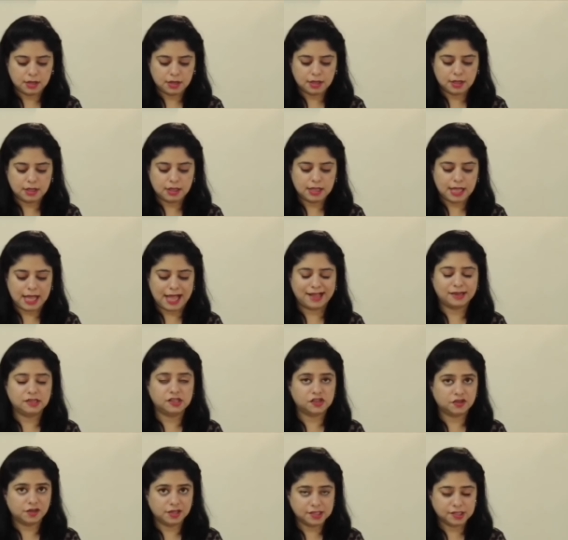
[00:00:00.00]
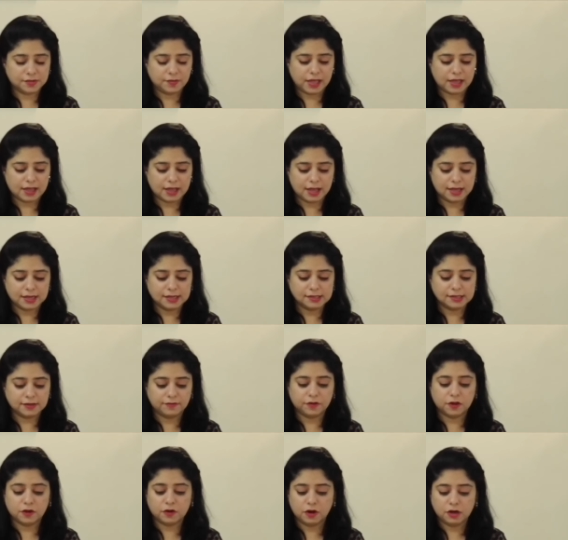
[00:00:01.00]
And trust me guys, if you're
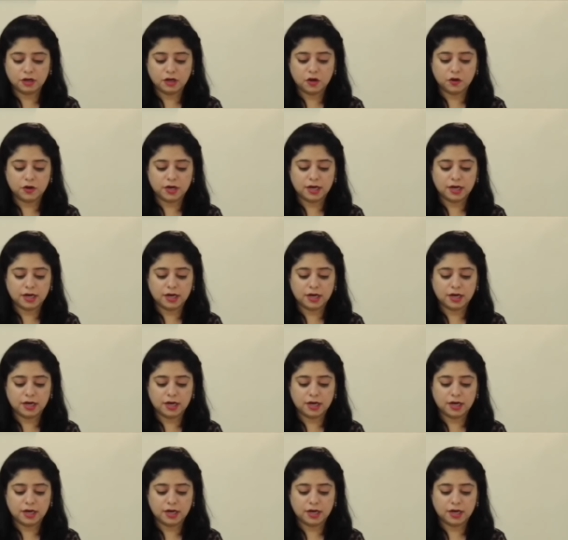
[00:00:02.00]
not good in